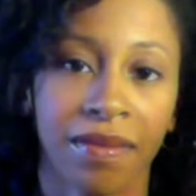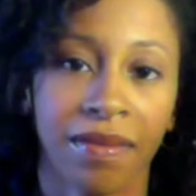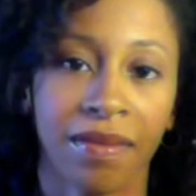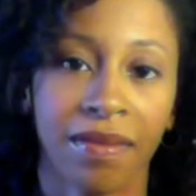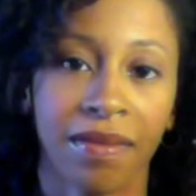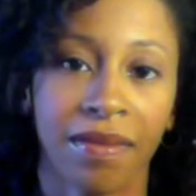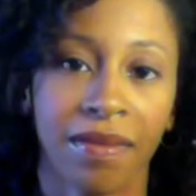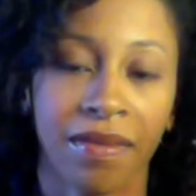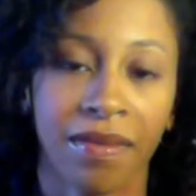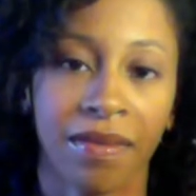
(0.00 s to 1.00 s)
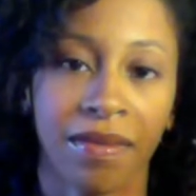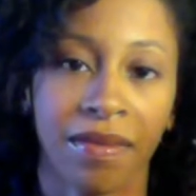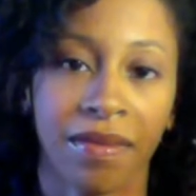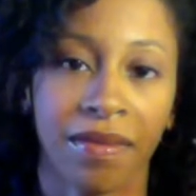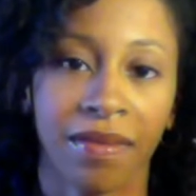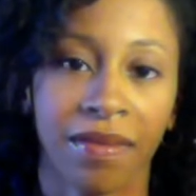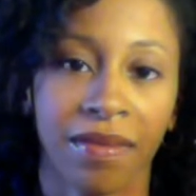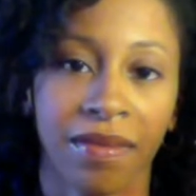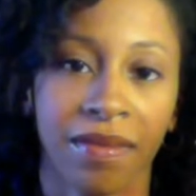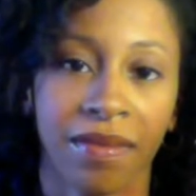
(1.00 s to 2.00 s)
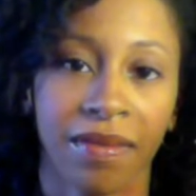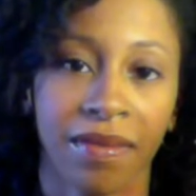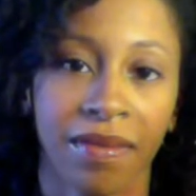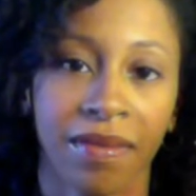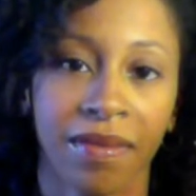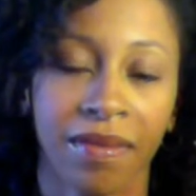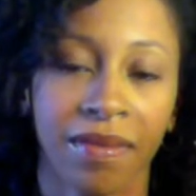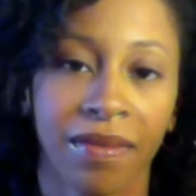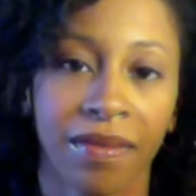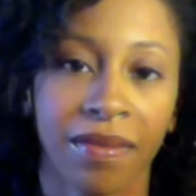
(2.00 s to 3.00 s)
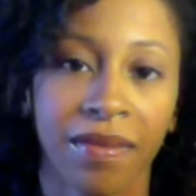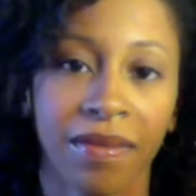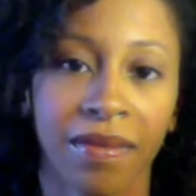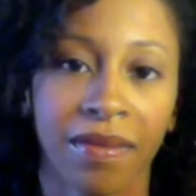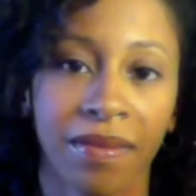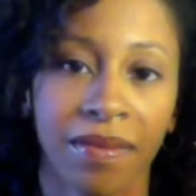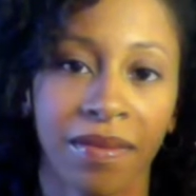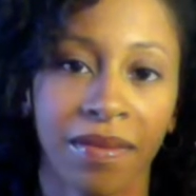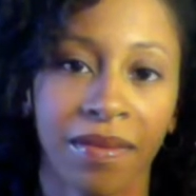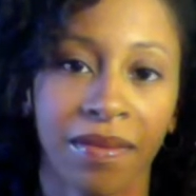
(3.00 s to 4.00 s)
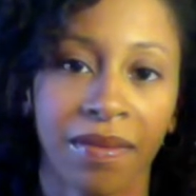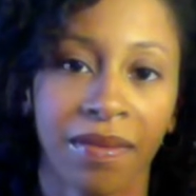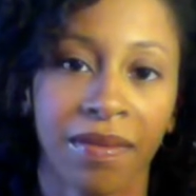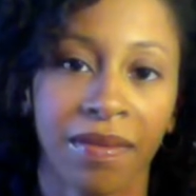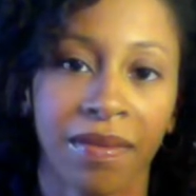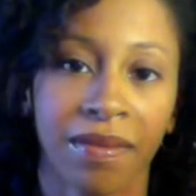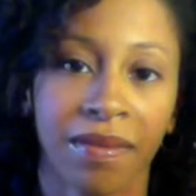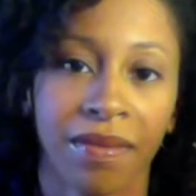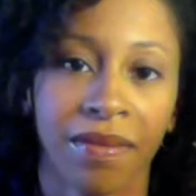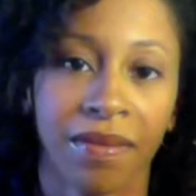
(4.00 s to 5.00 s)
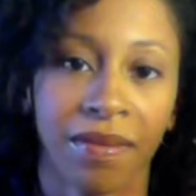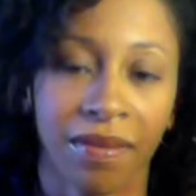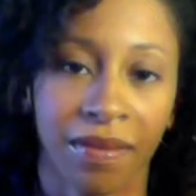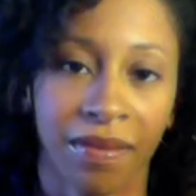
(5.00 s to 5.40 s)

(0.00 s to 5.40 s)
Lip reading: No words are spoken by the person on screen.